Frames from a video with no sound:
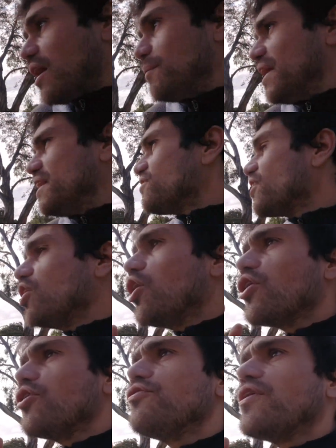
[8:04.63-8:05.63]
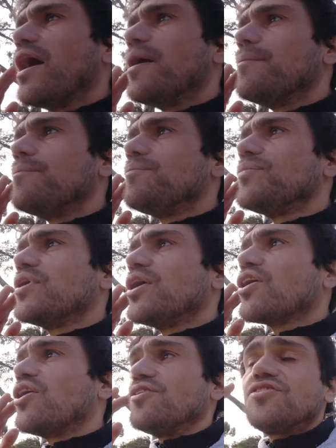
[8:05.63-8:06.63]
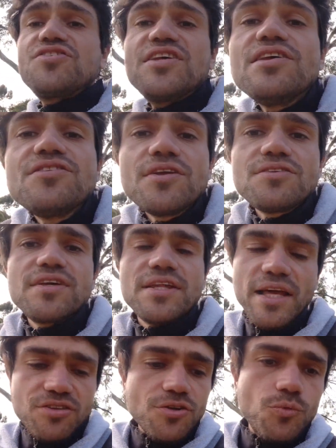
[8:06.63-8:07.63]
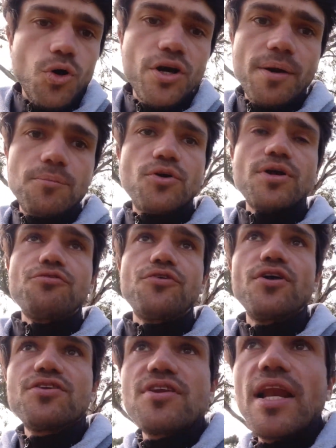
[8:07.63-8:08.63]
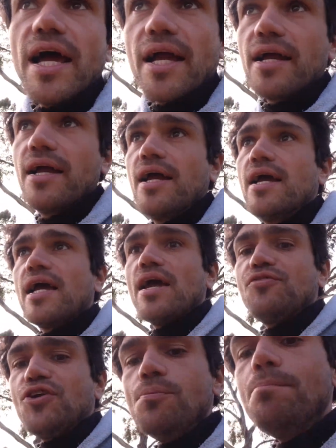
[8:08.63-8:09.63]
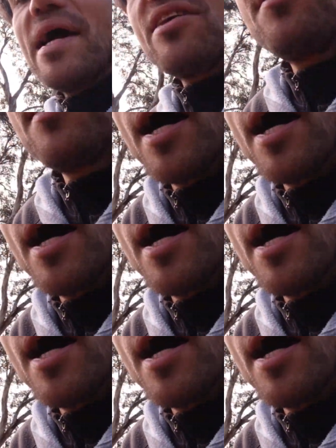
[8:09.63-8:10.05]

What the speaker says: I mean, there's a lot of consistency. That's the word I'm looking for. It's like, if you mess